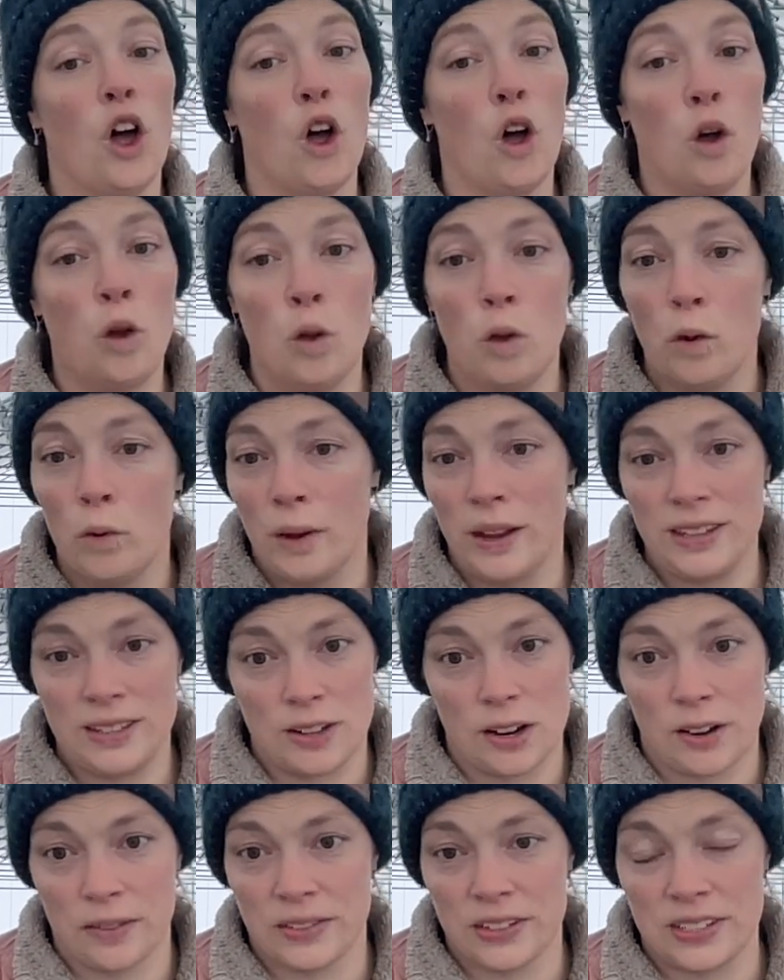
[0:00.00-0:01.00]
always
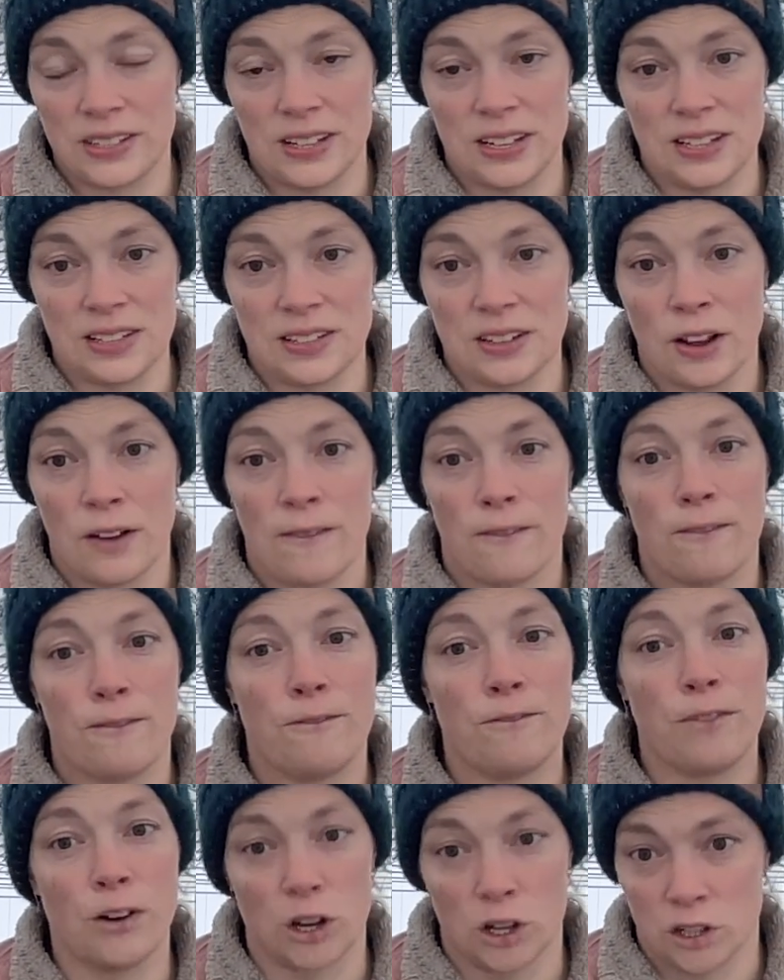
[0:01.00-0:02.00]
harvest these
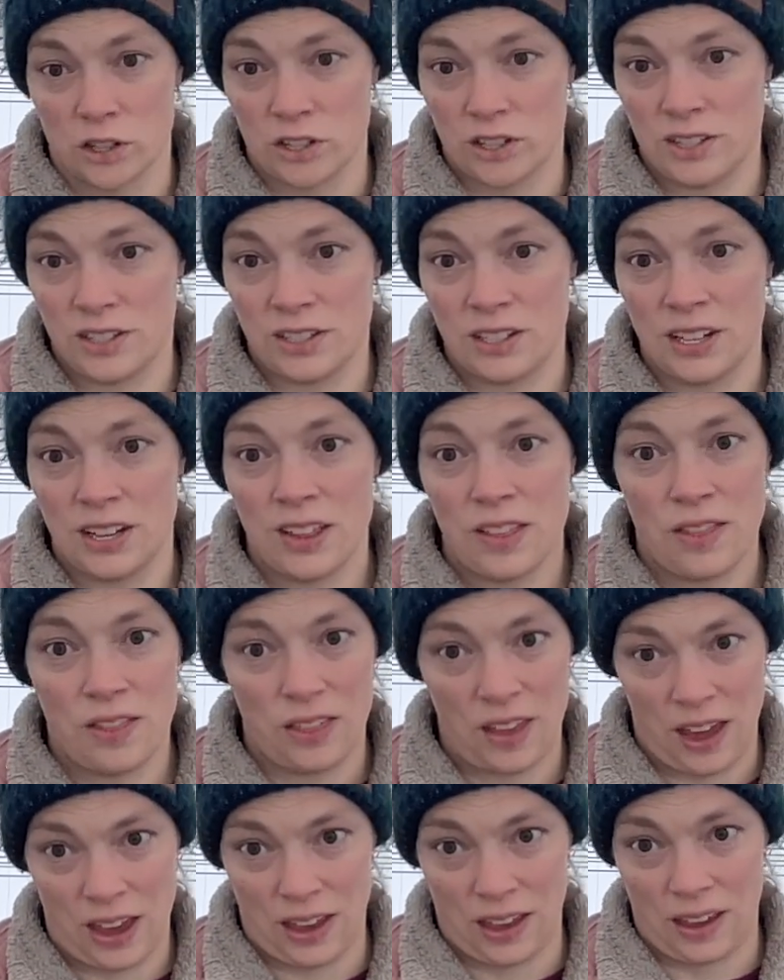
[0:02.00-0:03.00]
first
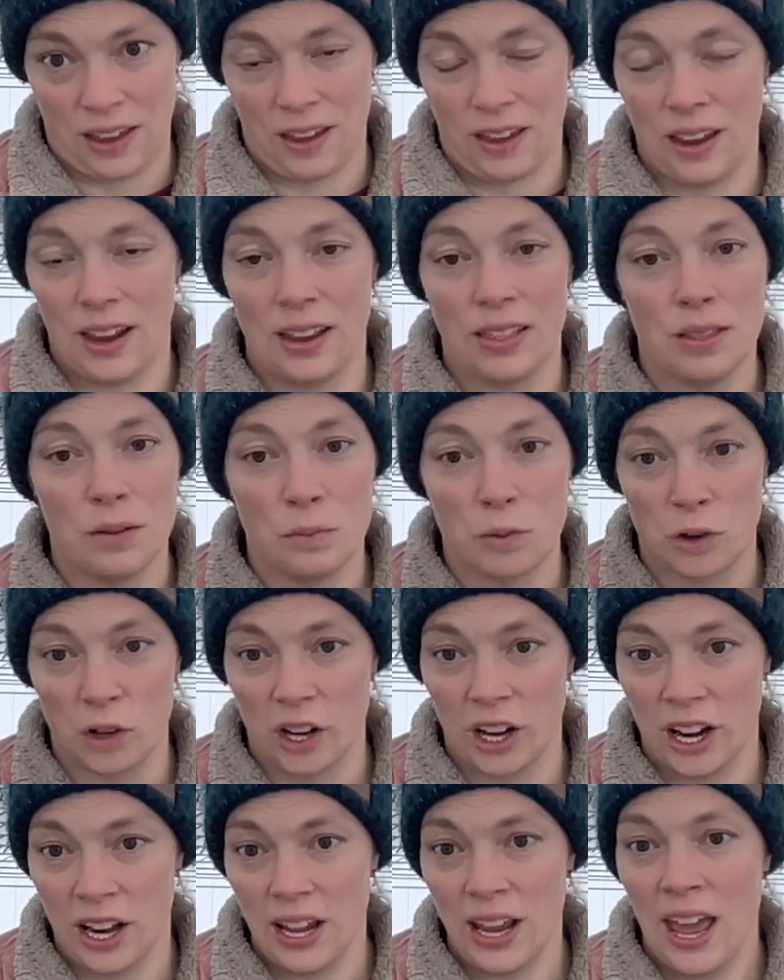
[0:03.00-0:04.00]
thing in the
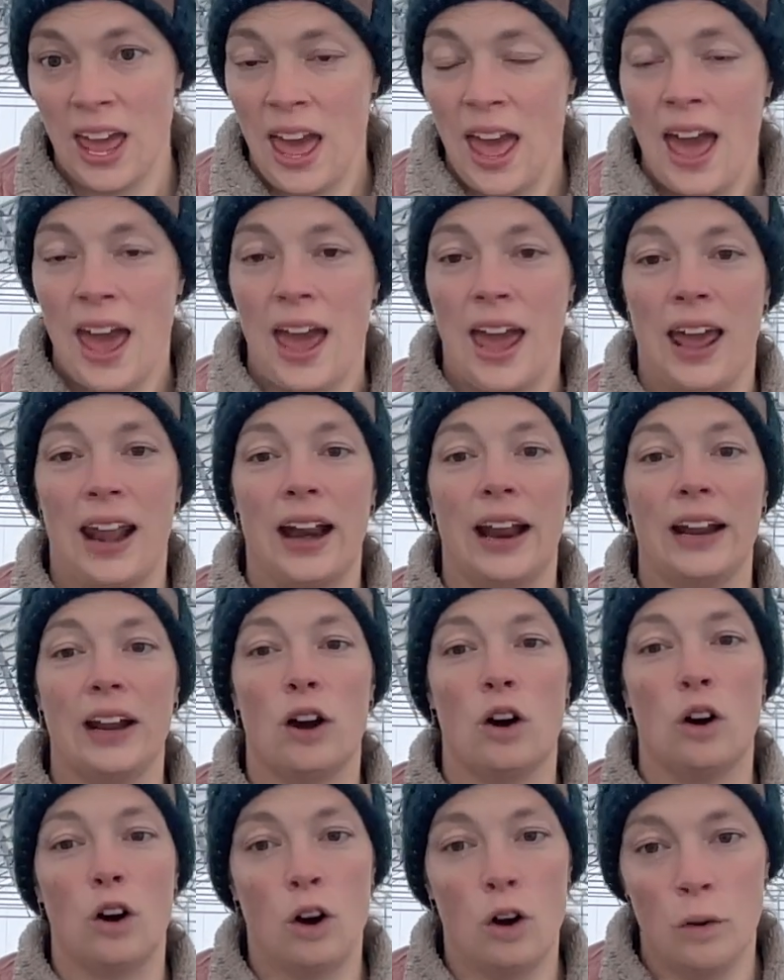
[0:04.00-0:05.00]
morning, and I
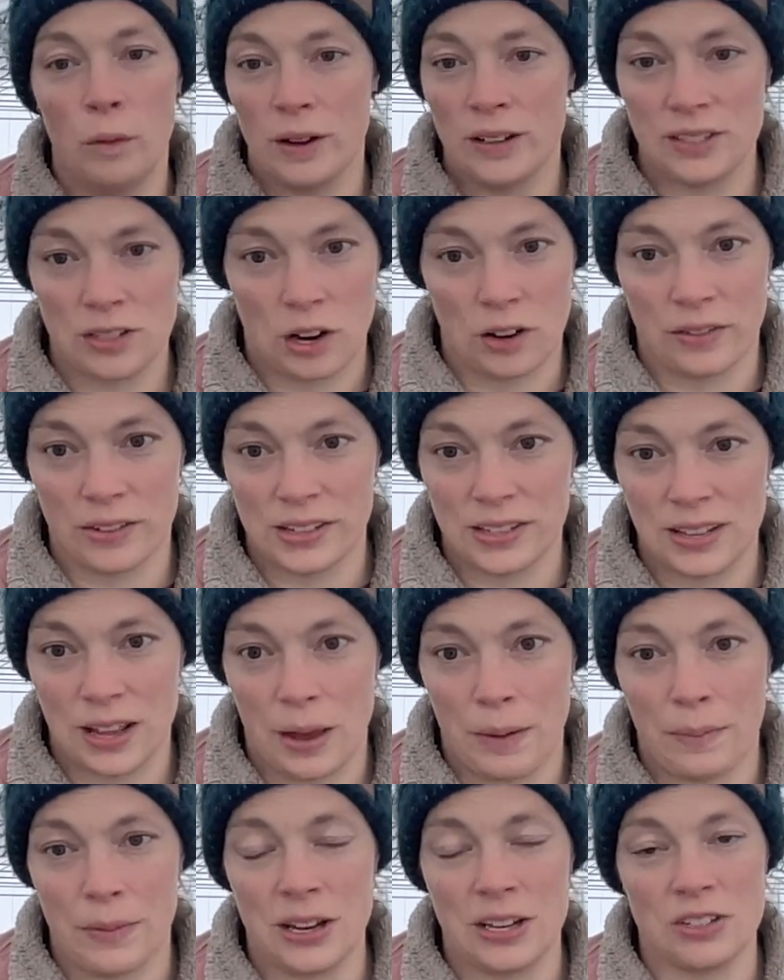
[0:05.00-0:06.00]
always harvest
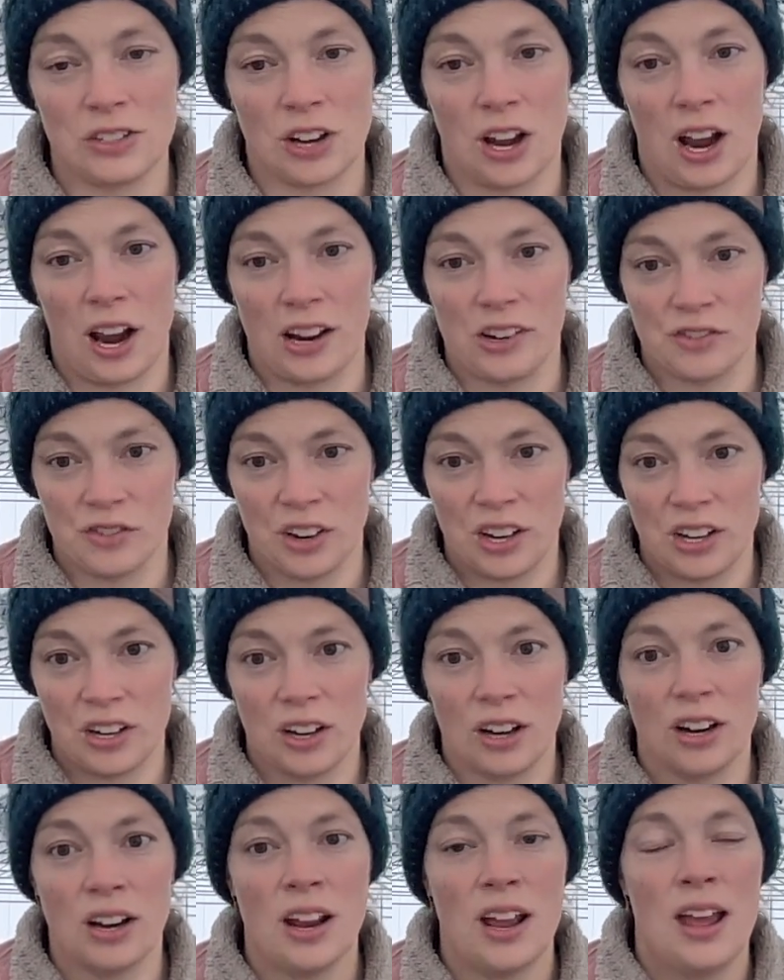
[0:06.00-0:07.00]
them into
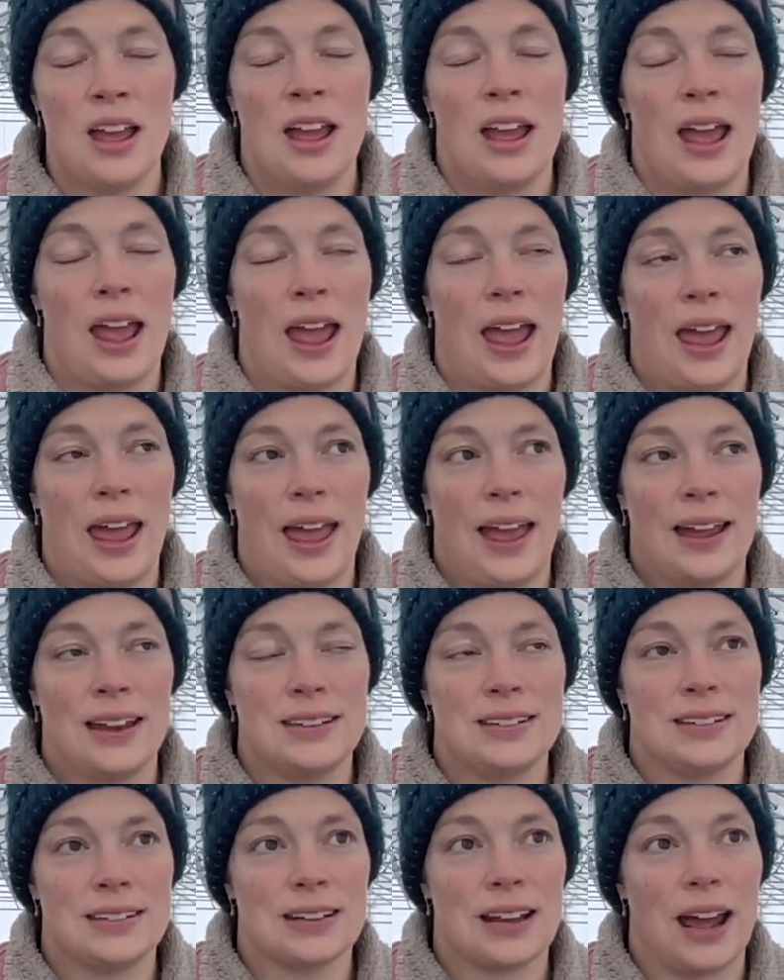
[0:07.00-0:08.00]
hydrator.
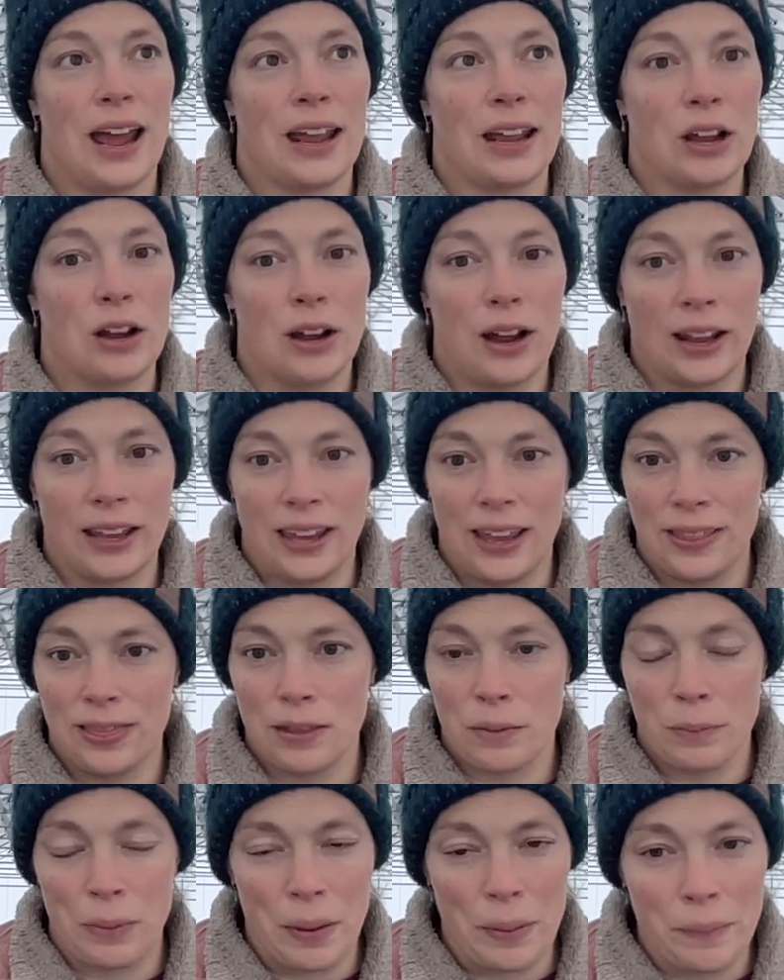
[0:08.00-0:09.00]
And I get
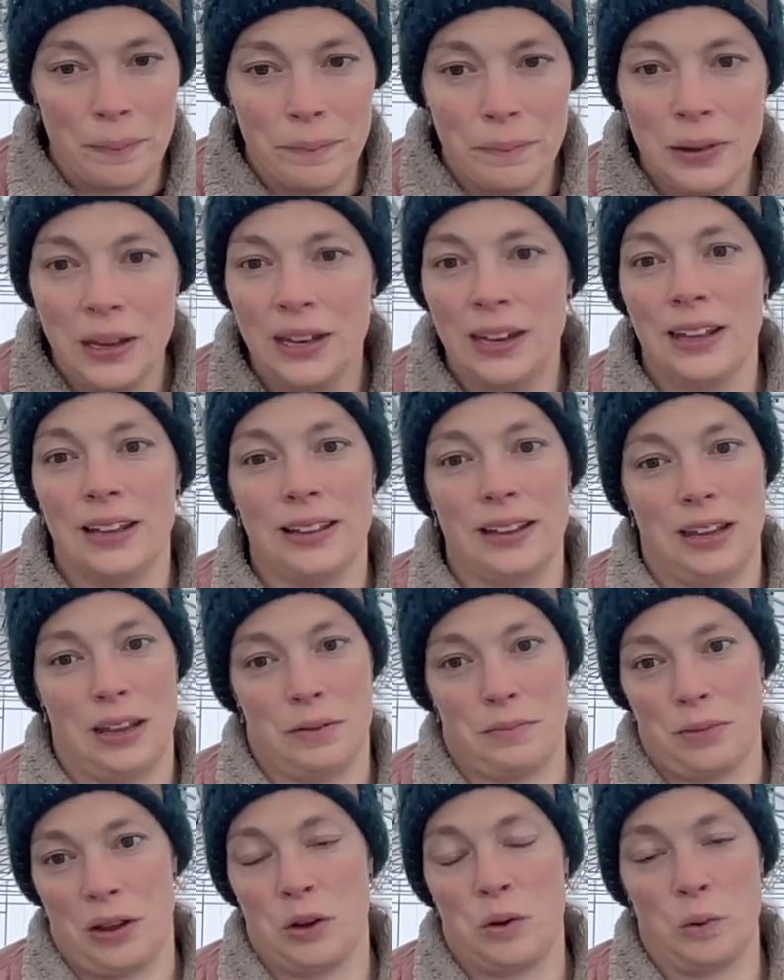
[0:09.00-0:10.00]
them immediately
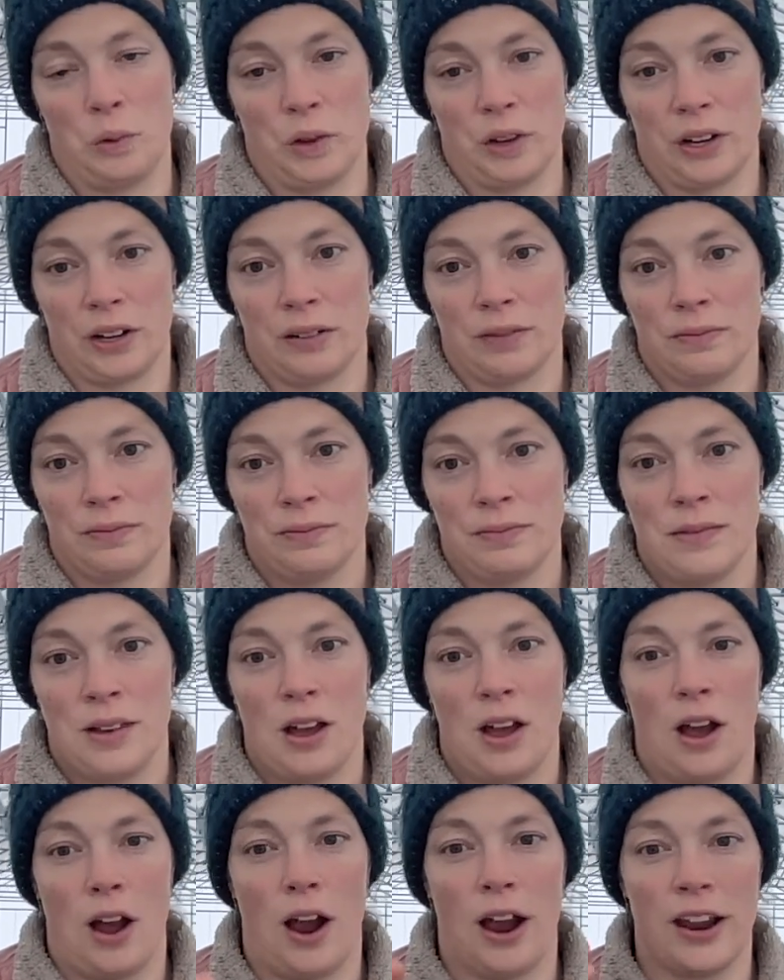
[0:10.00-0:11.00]
in my cooler.
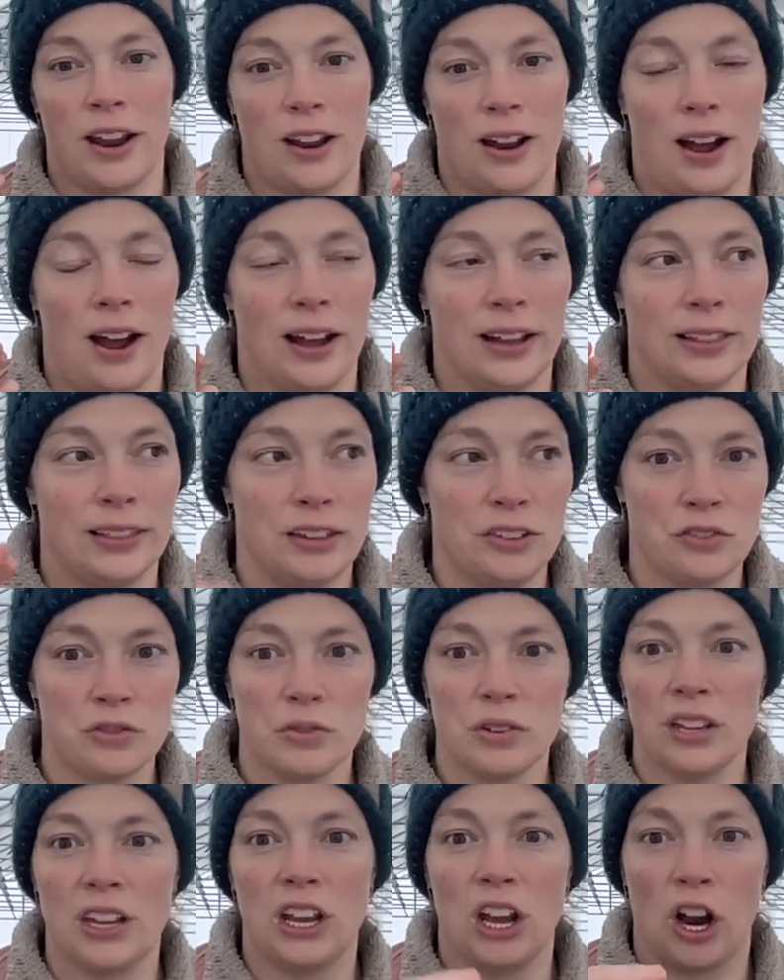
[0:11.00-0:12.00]
I
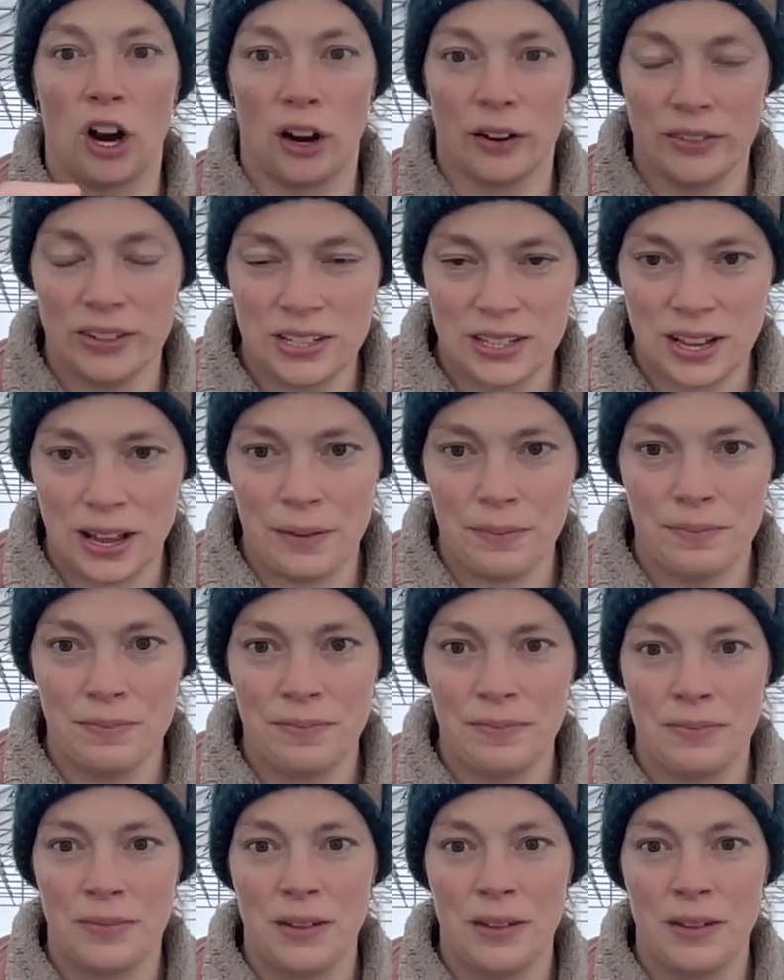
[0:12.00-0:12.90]
literally harvest them